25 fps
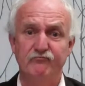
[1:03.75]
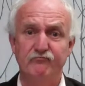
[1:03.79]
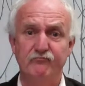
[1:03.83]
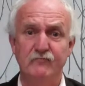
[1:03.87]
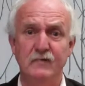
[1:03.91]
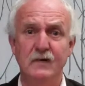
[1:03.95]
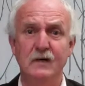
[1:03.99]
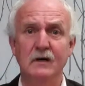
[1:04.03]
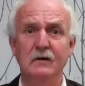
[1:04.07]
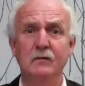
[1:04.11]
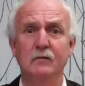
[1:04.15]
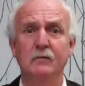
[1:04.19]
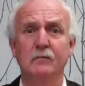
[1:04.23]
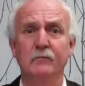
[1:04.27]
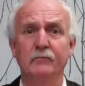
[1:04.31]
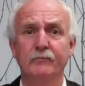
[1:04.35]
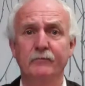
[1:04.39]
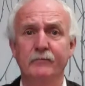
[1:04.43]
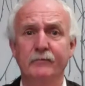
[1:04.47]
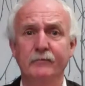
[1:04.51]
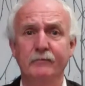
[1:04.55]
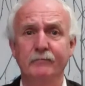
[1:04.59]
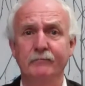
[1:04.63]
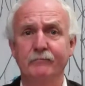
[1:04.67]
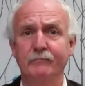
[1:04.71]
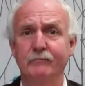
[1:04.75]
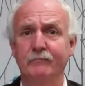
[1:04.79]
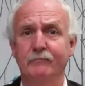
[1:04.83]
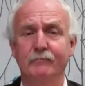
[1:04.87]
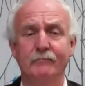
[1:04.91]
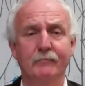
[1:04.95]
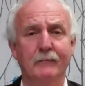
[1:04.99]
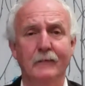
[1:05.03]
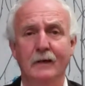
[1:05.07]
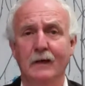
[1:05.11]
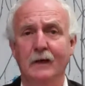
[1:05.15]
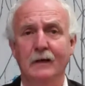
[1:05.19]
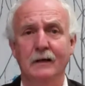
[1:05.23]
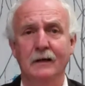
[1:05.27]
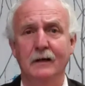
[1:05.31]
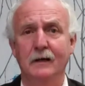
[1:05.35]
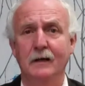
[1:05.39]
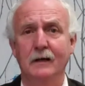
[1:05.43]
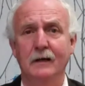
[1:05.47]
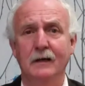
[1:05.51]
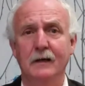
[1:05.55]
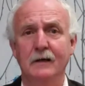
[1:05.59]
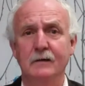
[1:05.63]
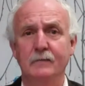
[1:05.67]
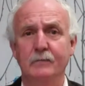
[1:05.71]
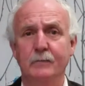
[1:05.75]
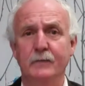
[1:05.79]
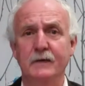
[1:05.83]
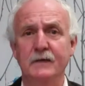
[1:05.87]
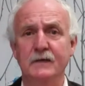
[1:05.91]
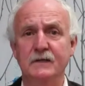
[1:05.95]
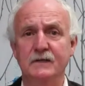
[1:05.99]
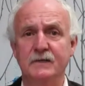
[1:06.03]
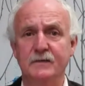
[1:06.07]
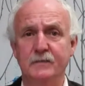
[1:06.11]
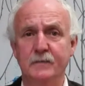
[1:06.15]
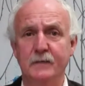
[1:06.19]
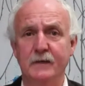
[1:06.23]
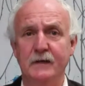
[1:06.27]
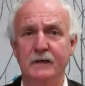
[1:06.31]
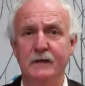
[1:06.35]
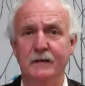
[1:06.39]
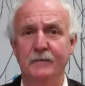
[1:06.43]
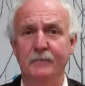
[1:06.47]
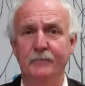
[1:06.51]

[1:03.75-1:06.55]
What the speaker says: Well, it beats me.